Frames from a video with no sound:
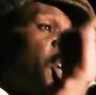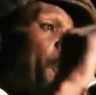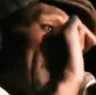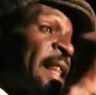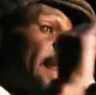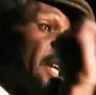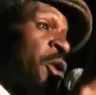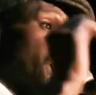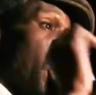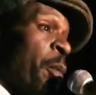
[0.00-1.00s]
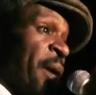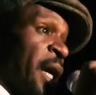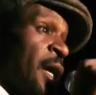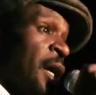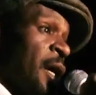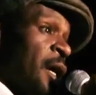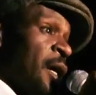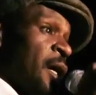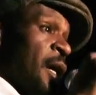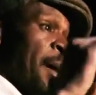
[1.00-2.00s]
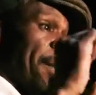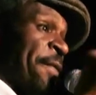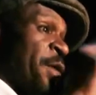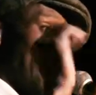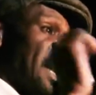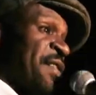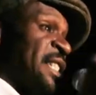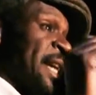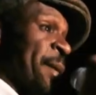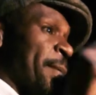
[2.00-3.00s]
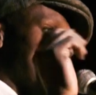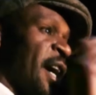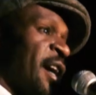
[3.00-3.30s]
you might think you know me, but if you ain't never seen me with